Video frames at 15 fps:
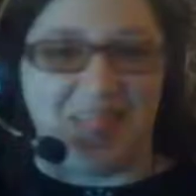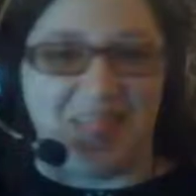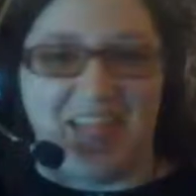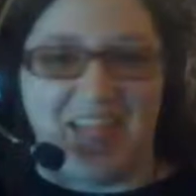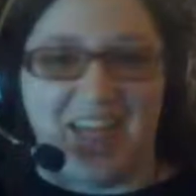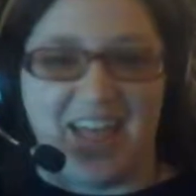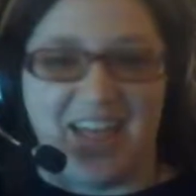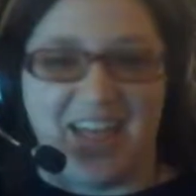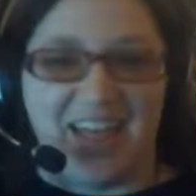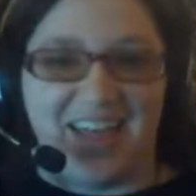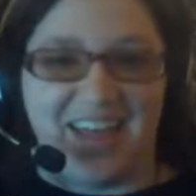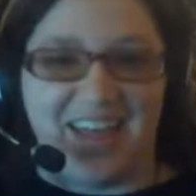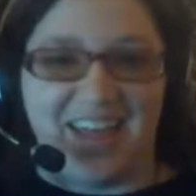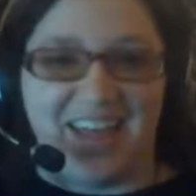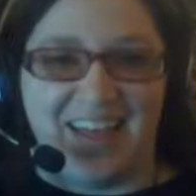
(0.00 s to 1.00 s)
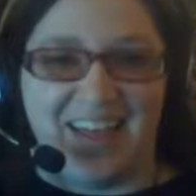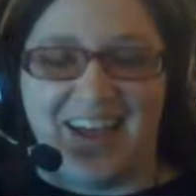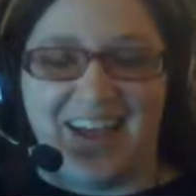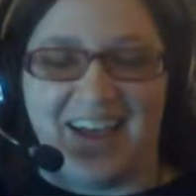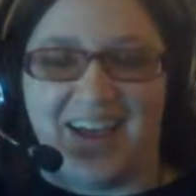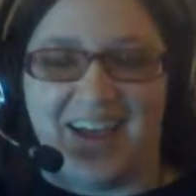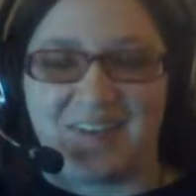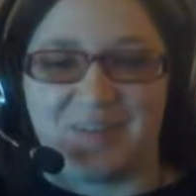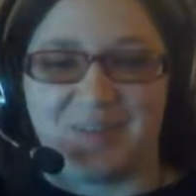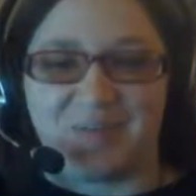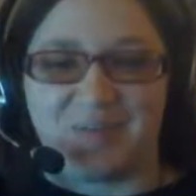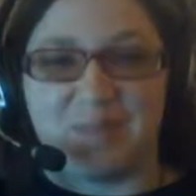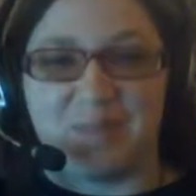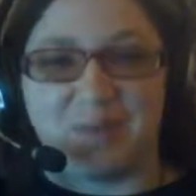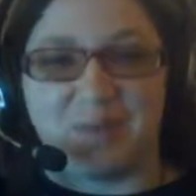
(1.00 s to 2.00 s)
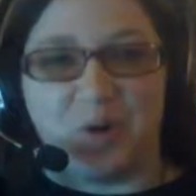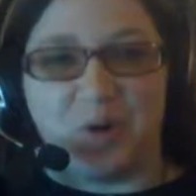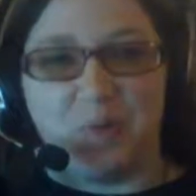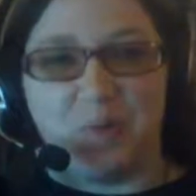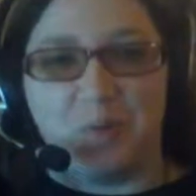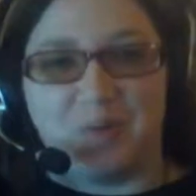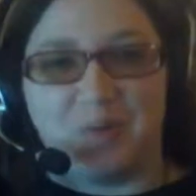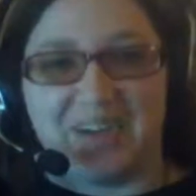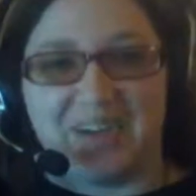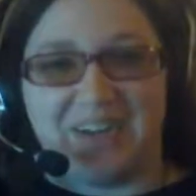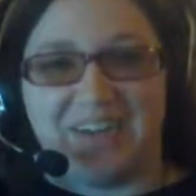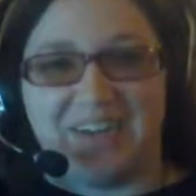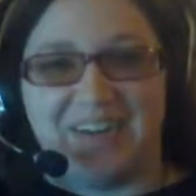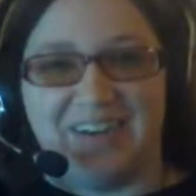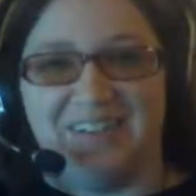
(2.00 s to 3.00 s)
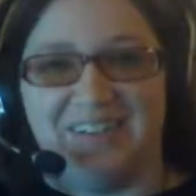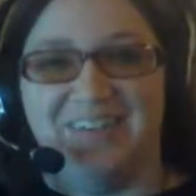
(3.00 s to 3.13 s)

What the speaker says: Nah, I got Reaper open right now.